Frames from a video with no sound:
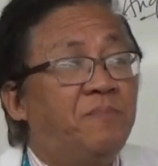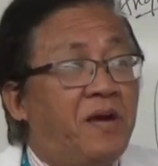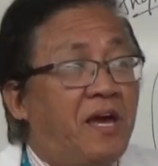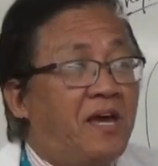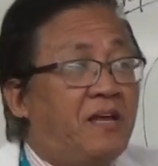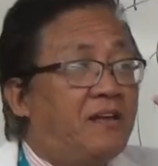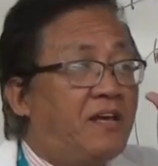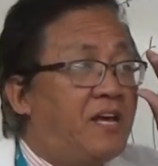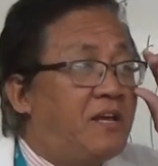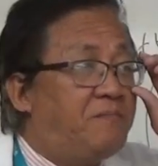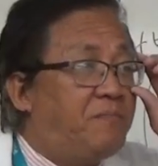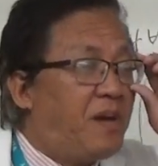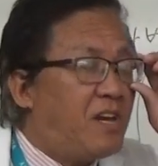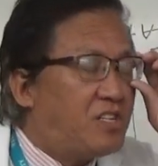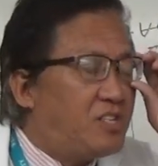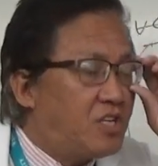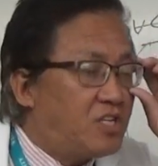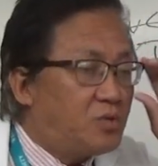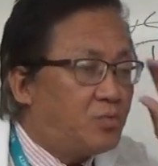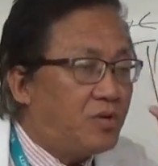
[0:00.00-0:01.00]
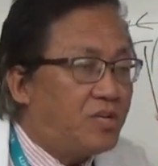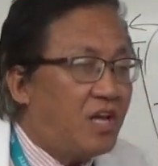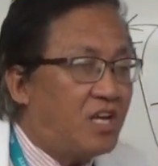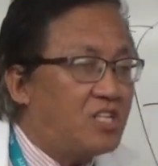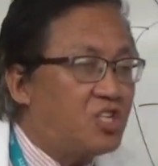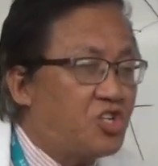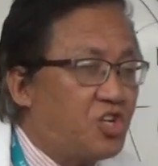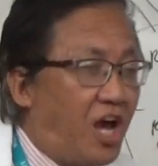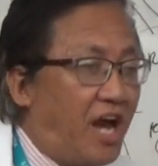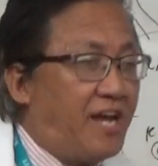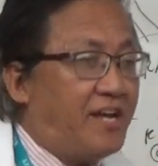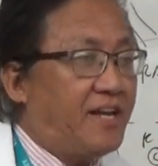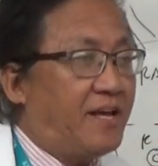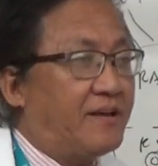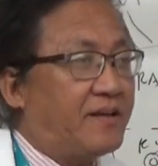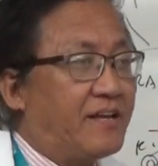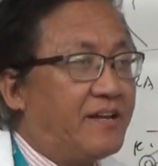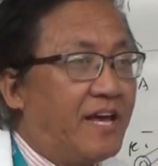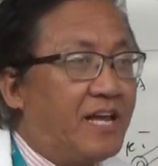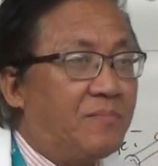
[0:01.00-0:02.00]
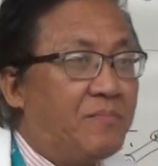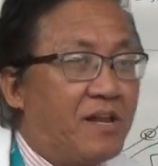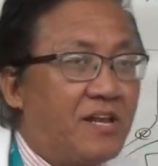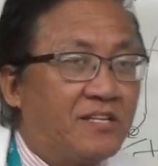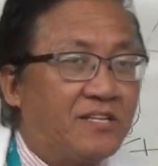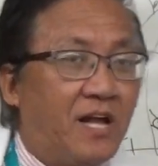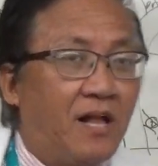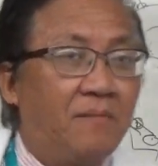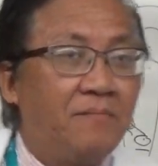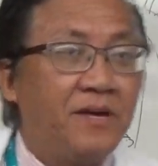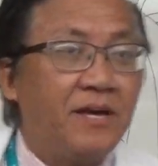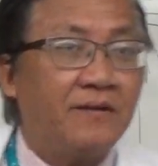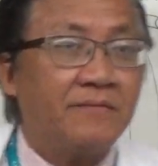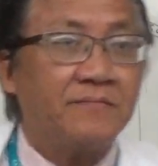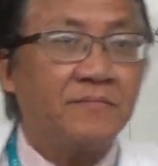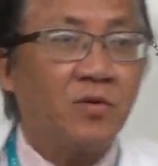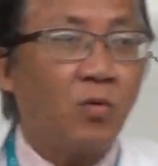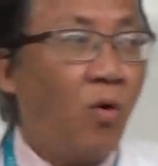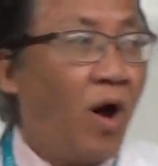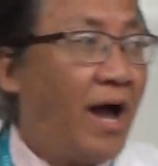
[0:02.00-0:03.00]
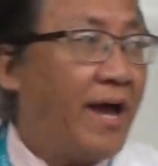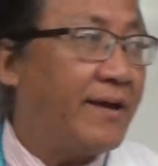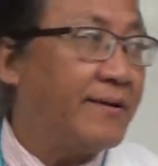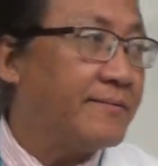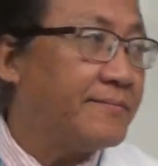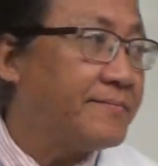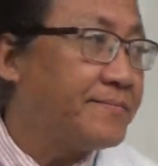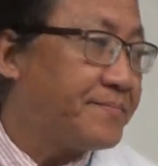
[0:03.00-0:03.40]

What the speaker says: pain in patients with angina? Can anybody tell me why?